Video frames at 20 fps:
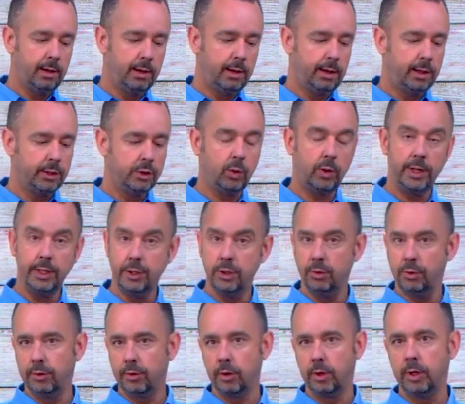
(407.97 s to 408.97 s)
and a
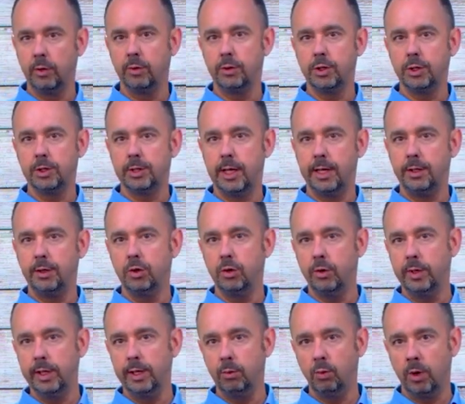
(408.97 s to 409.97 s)
2230, which is a
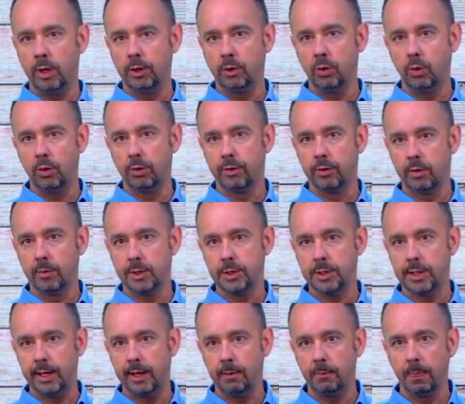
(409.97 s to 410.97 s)
two heat, one cool
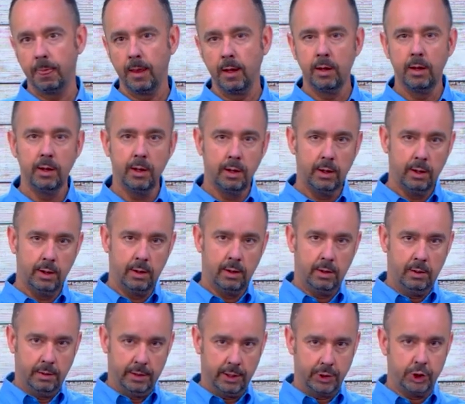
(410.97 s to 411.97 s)
thermostat.
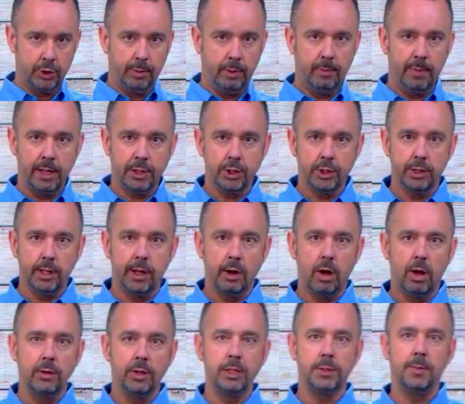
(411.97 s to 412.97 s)
Now it should be mentioned that
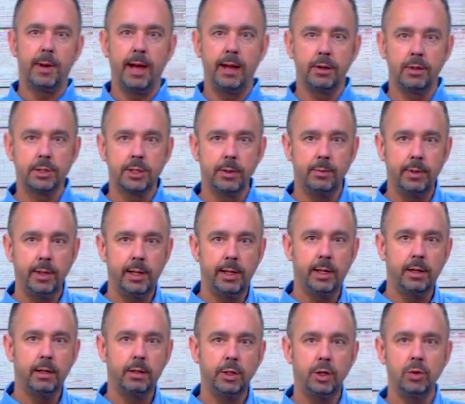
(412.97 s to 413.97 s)
all these models can
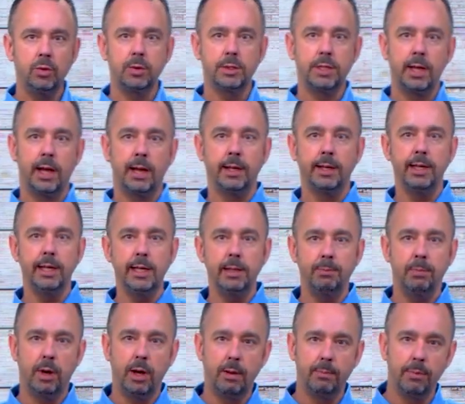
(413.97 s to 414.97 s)
be used on
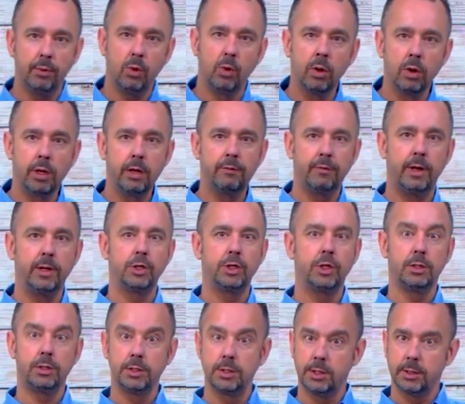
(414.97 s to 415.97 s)
heat pump or
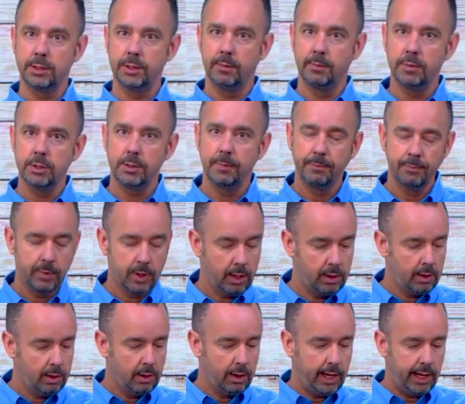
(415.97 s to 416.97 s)
conventional systems.
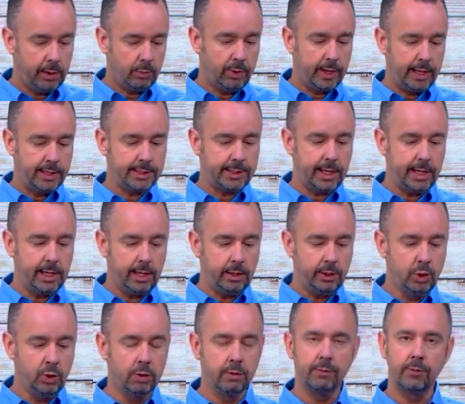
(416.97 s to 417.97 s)
And when I say
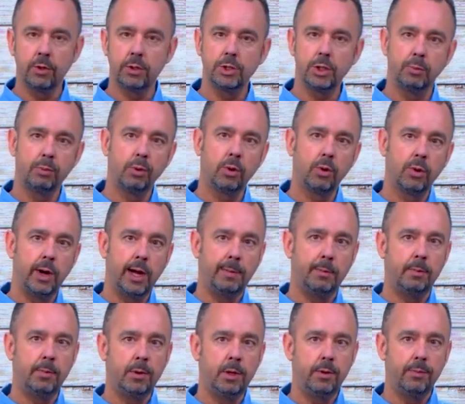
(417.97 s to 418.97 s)
universal
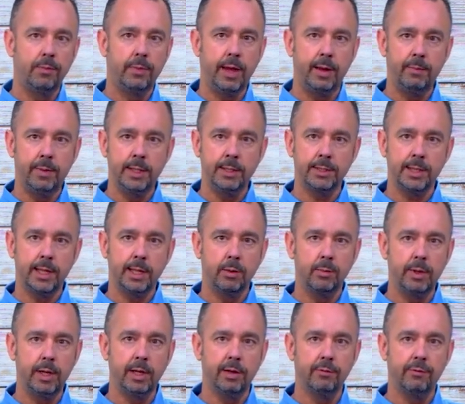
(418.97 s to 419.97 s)
programmable, that means they
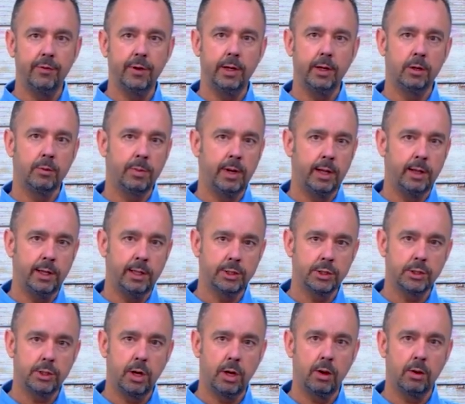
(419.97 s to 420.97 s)
can be configured by the
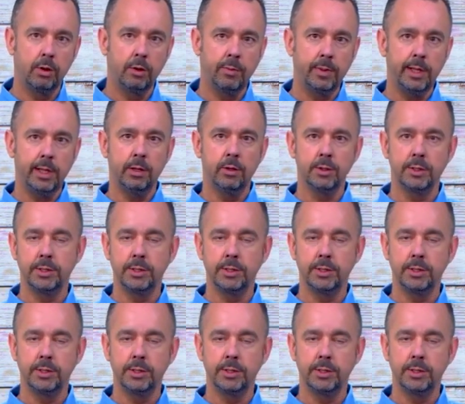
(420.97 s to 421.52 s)
installer to be either